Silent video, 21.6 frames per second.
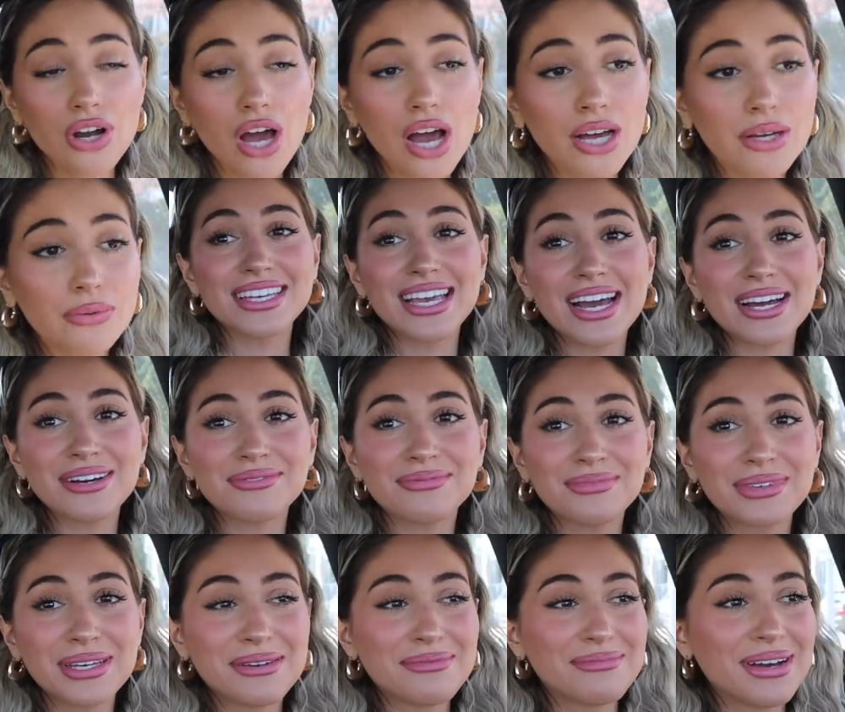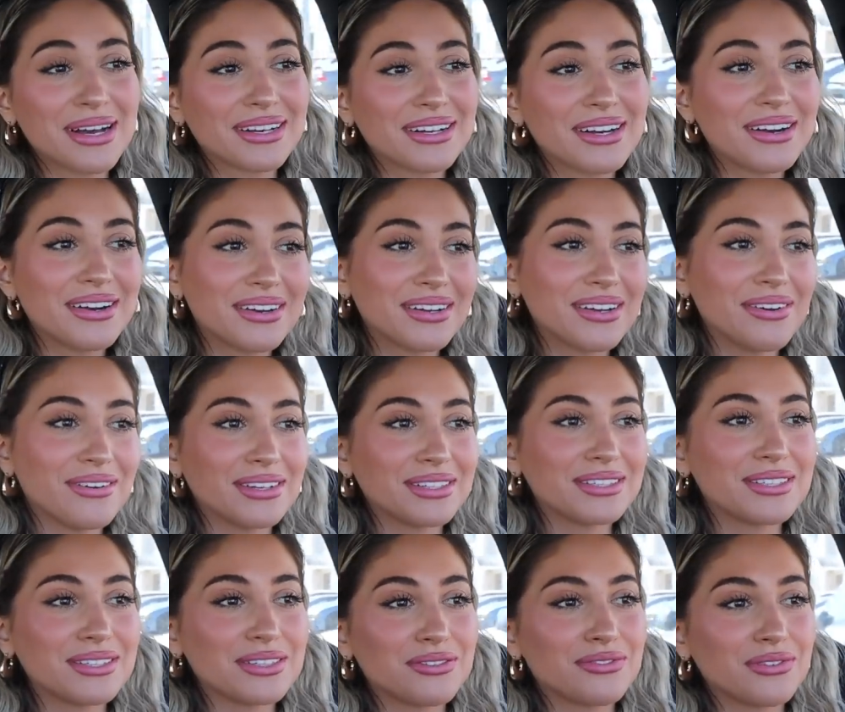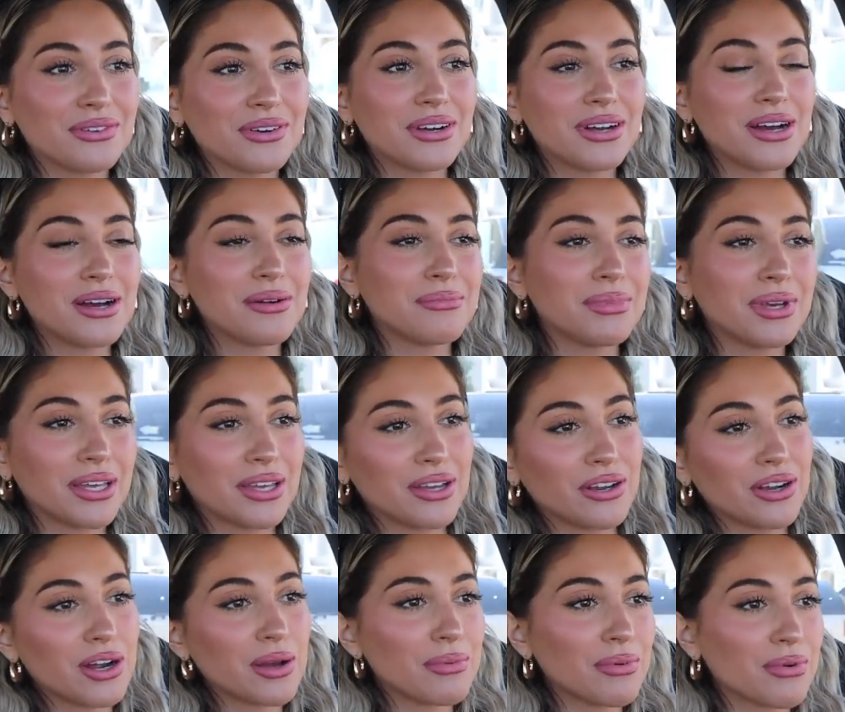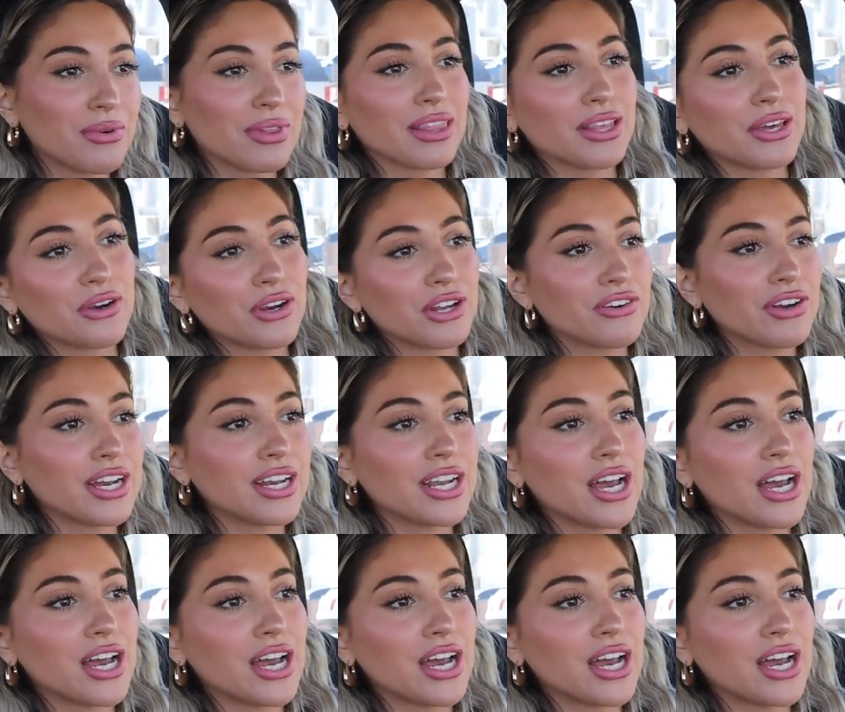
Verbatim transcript: not. So yeah, me and Becca are going to Sephora. I'm picking her up literally right